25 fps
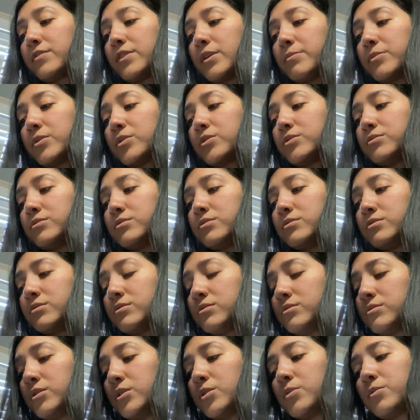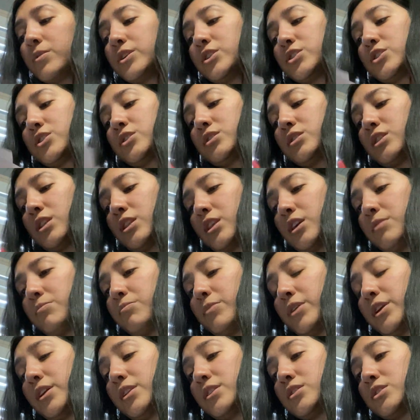chemical equations that they
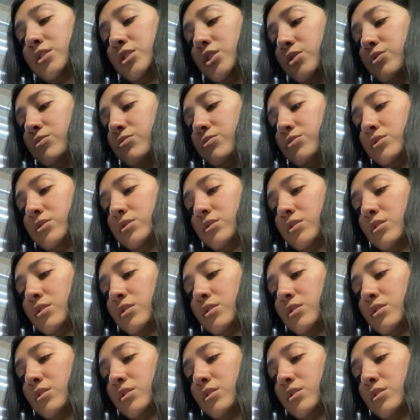made us use.